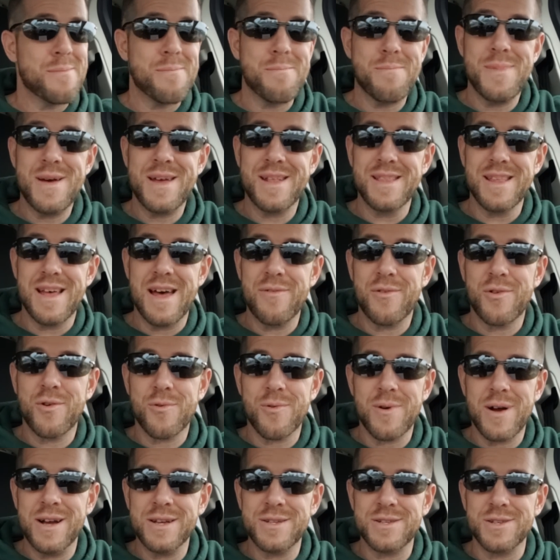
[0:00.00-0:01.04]
Midlife
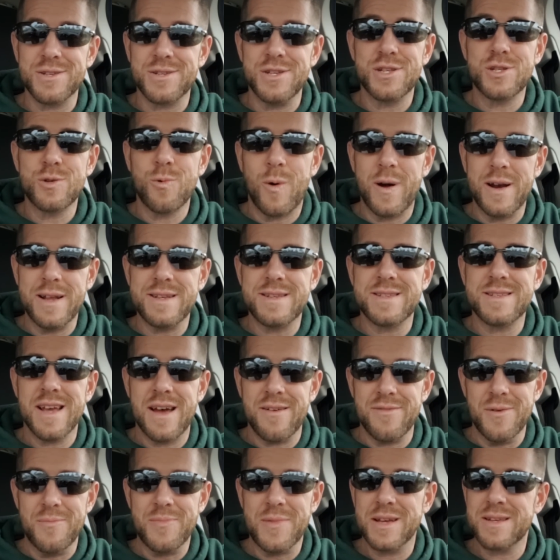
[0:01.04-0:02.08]
crisis, she's
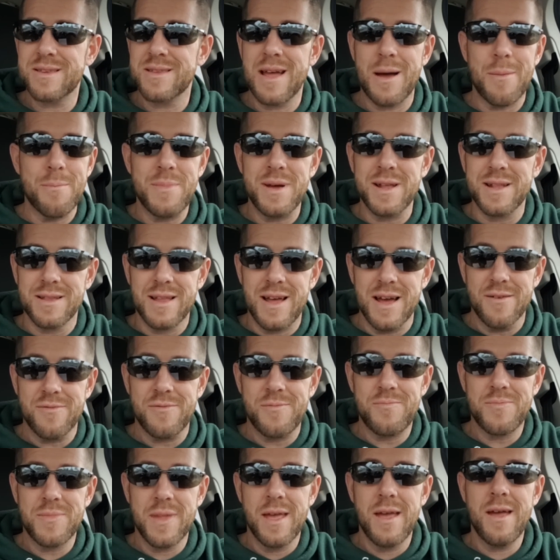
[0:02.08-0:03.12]
27. That's not
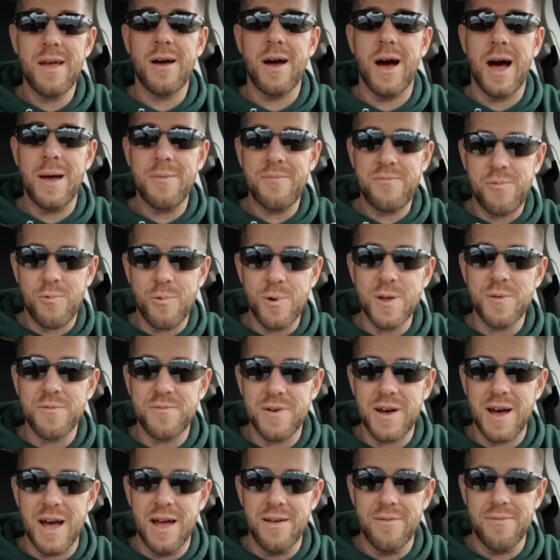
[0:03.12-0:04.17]
midlife. I'm
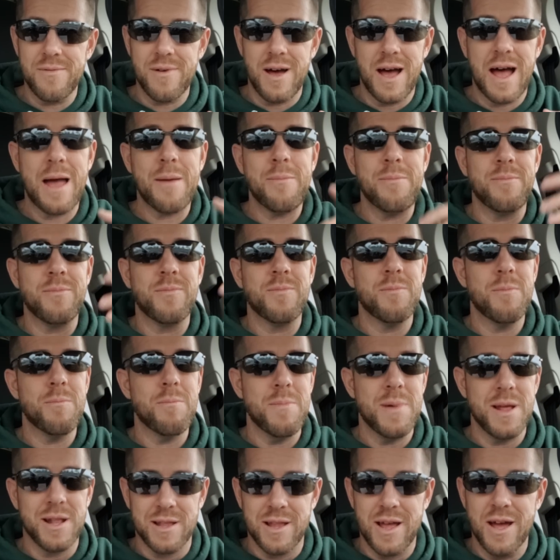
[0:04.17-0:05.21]
45. I'm
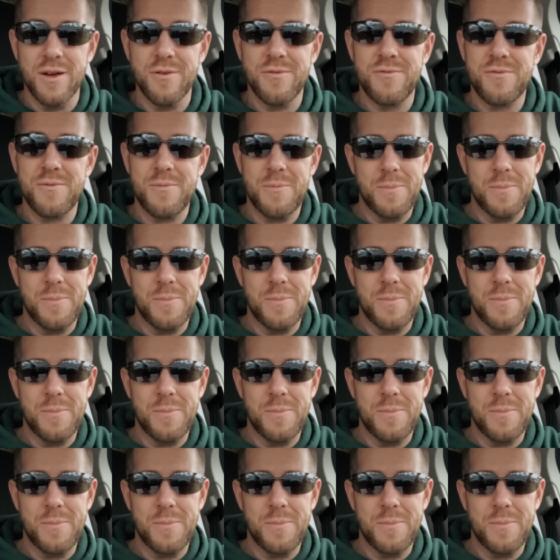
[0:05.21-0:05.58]
midlife.